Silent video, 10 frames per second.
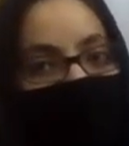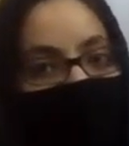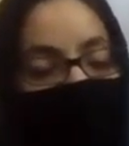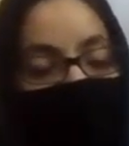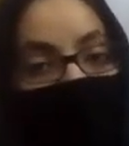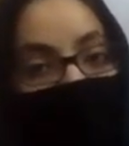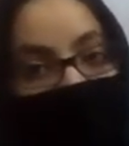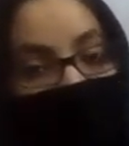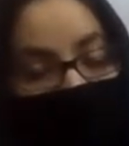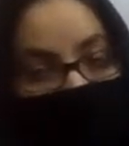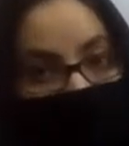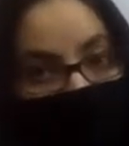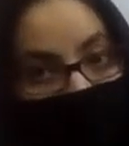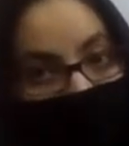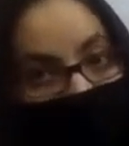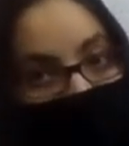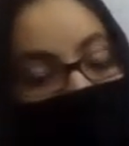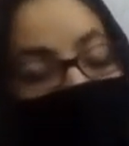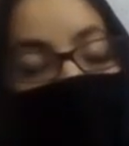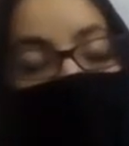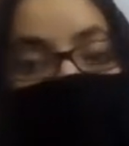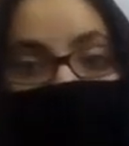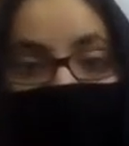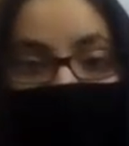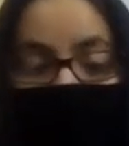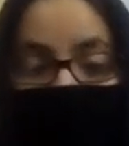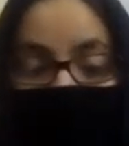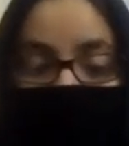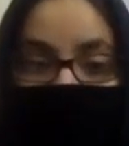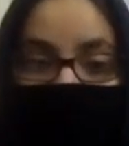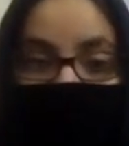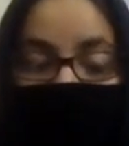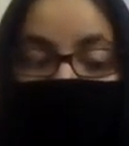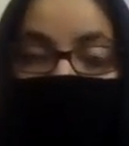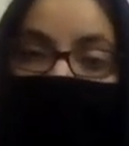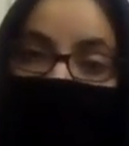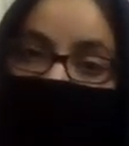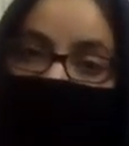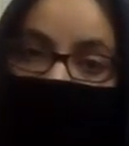that in your notebooks as well. Okay, so that was